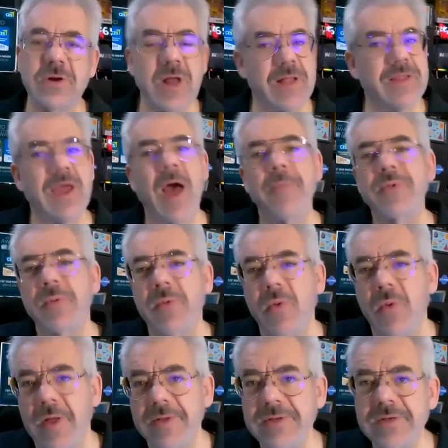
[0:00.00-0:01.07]
are not the optimal
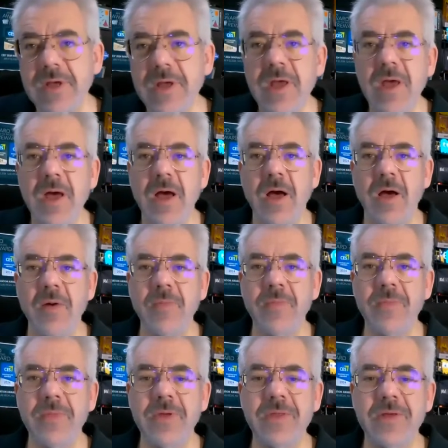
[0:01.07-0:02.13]
ones
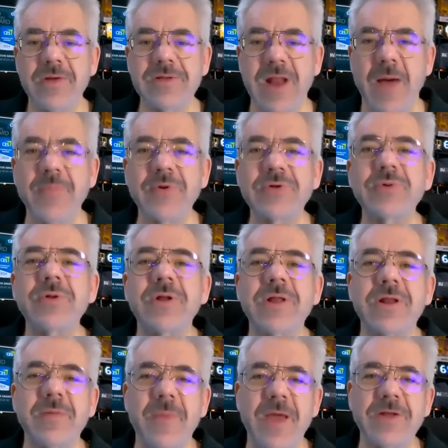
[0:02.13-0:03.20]
um, there's an
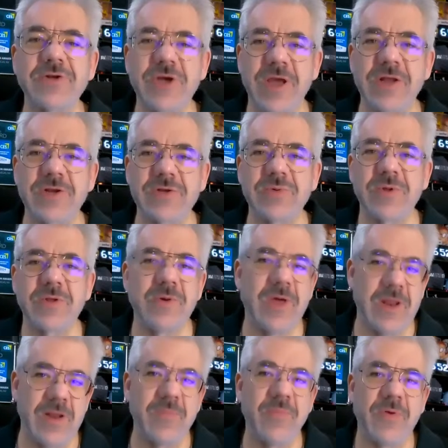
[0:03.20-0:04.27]
opportunity to make changes when you
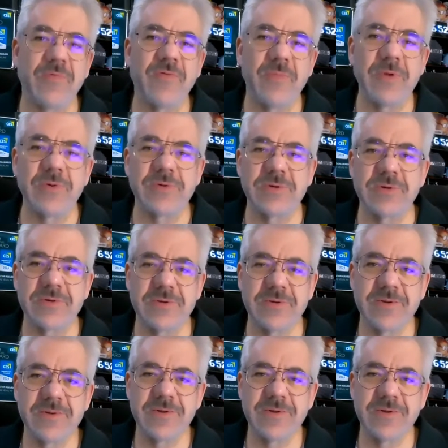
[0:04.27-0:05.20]
get input from users